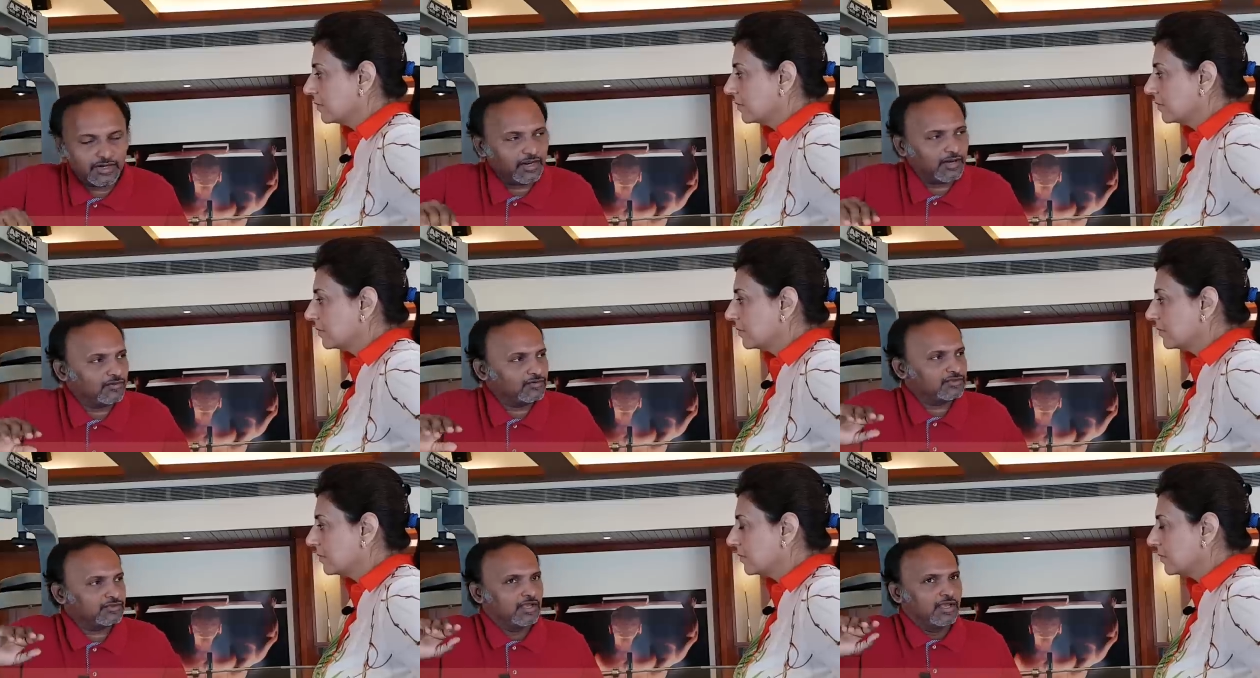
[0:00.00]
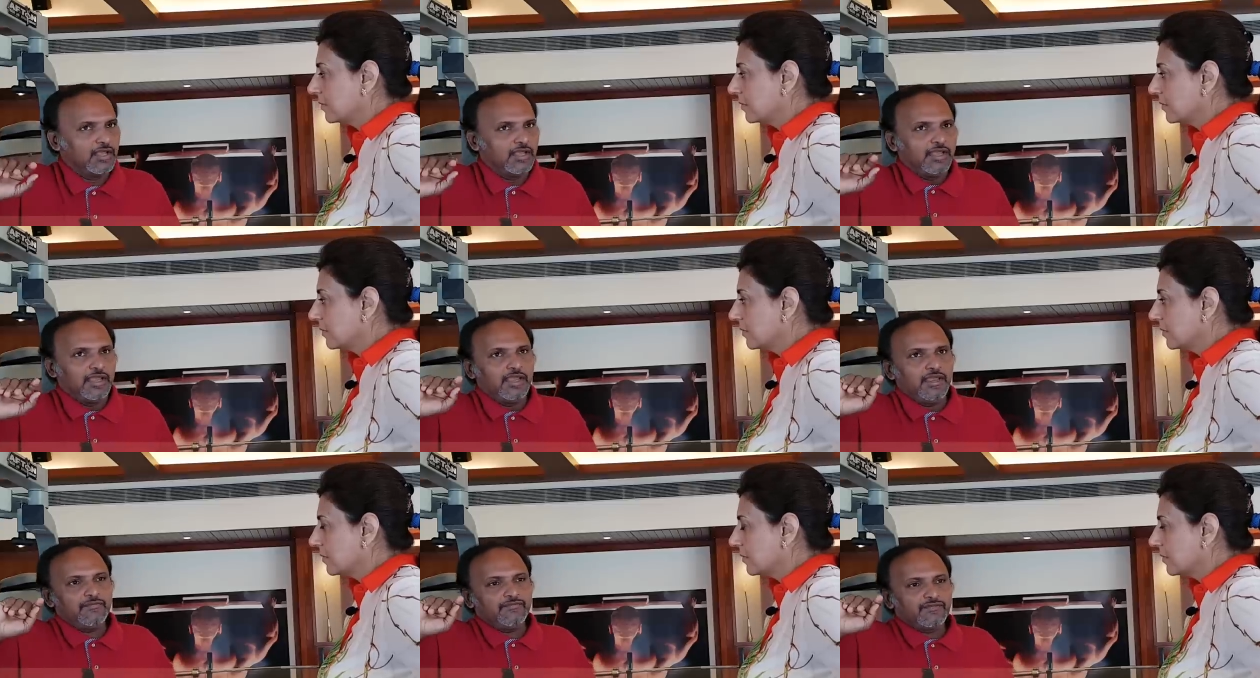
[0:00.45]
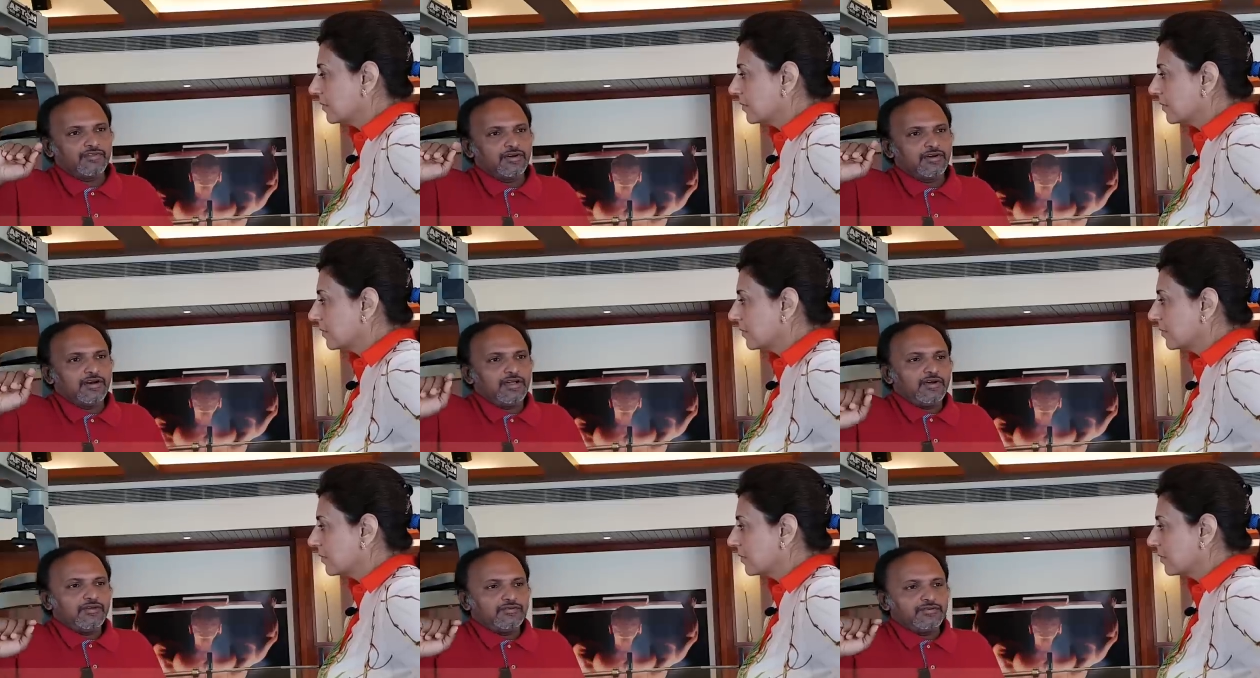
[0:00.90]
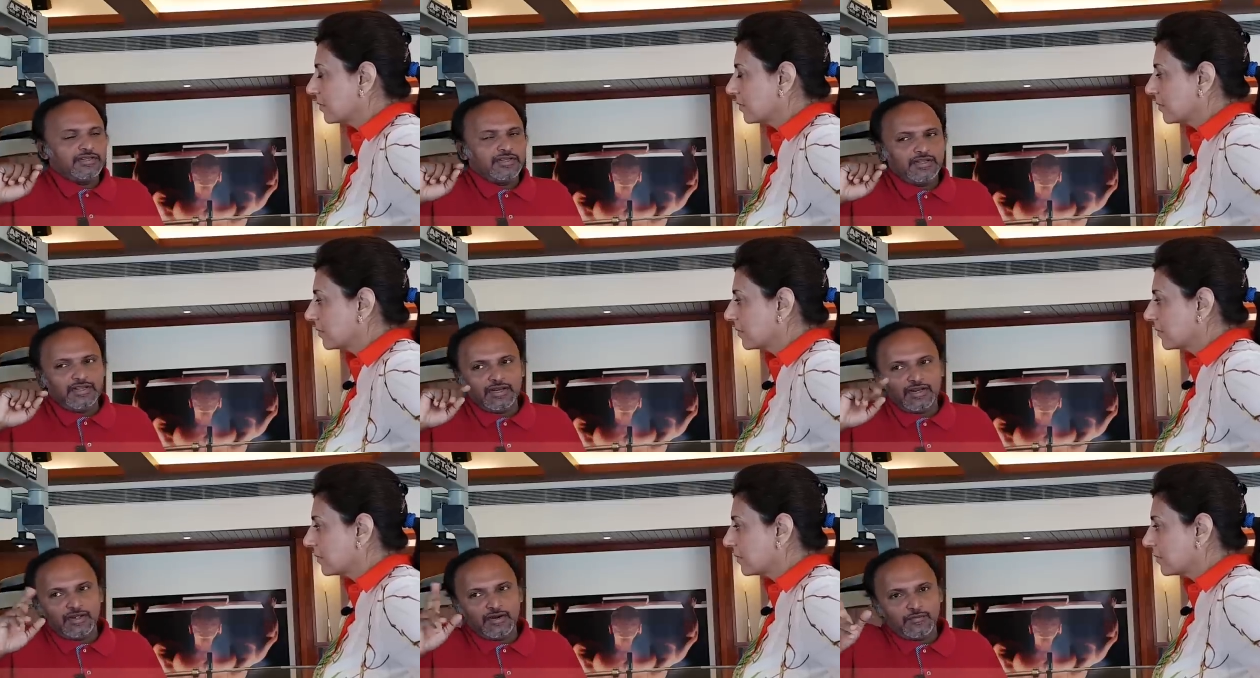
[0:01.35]
Speaker 1: third house. If third house
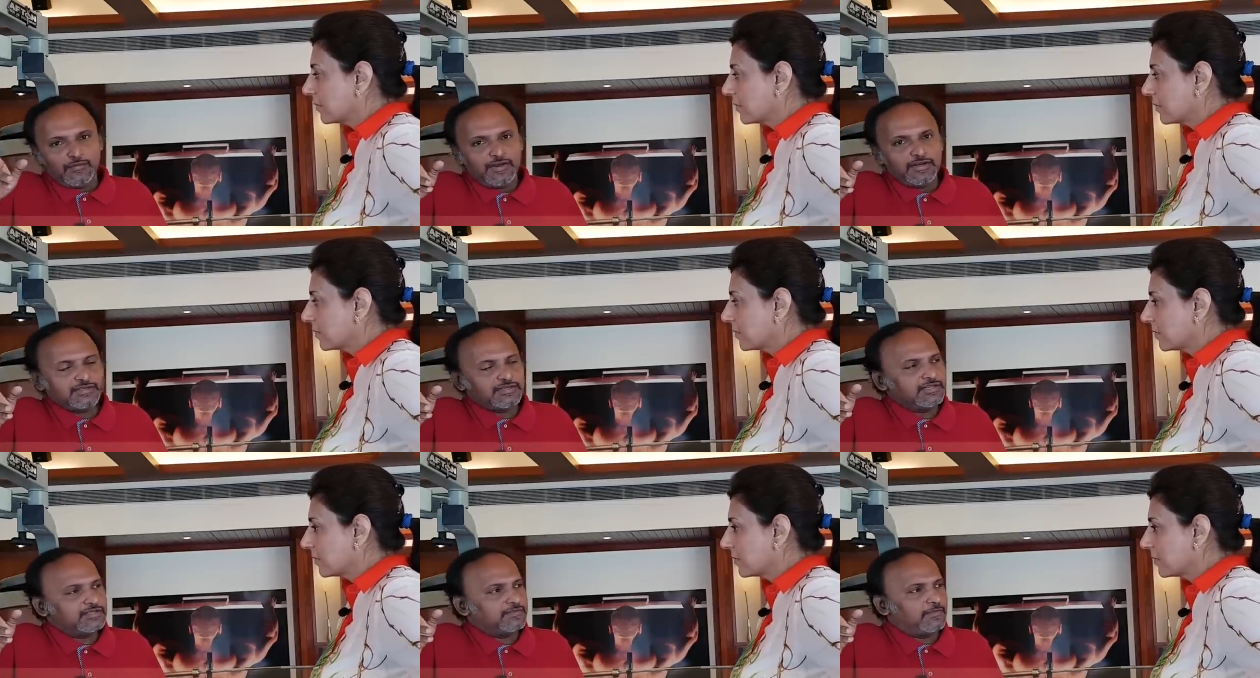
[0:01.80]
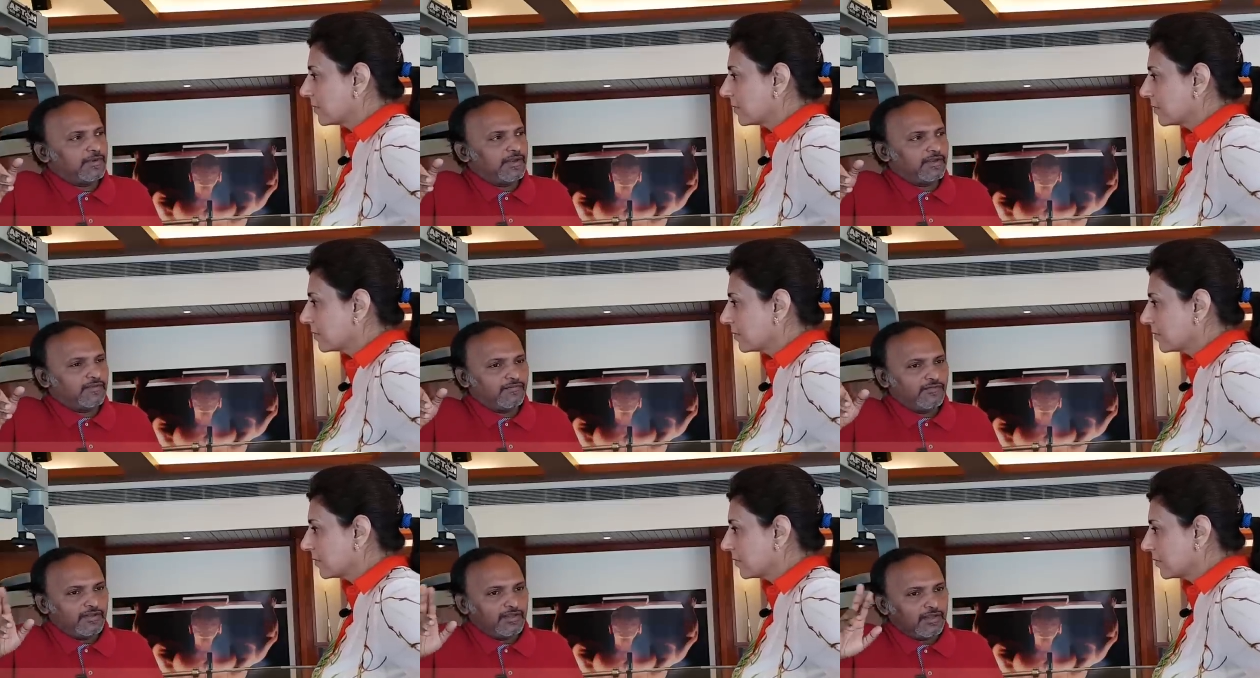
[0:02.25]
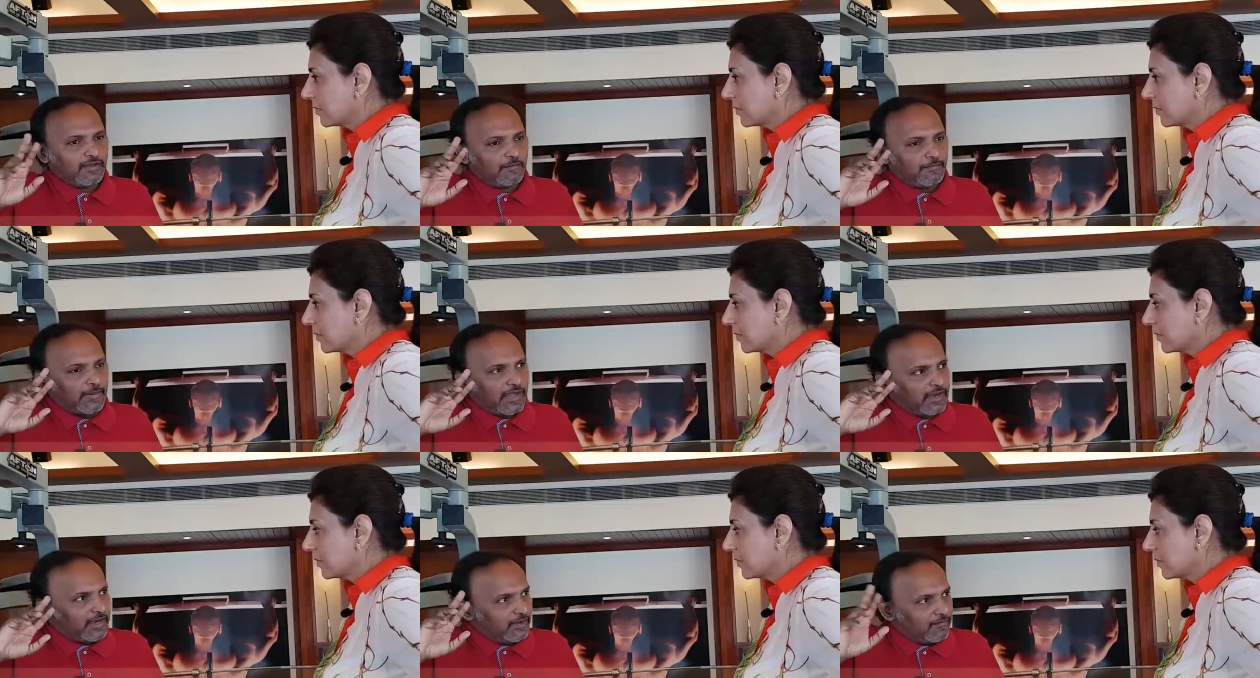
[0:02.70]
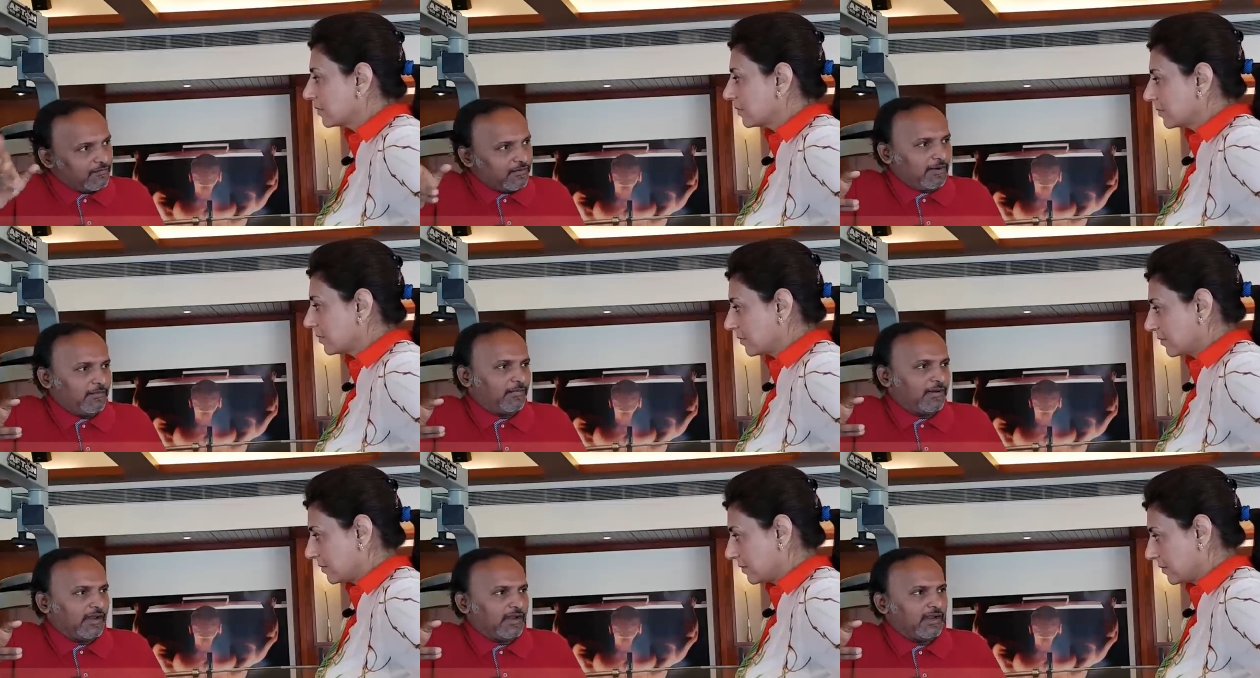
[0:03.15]
in the Navamsa is placed with the
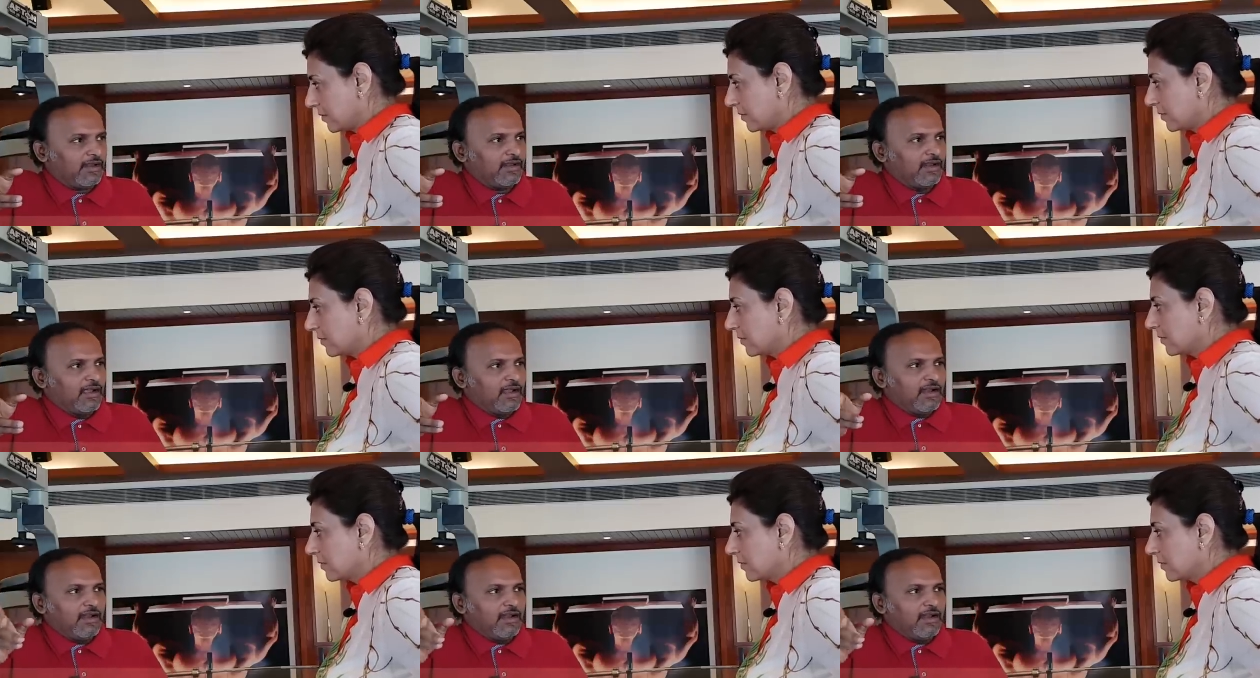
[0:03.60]
benefit planet,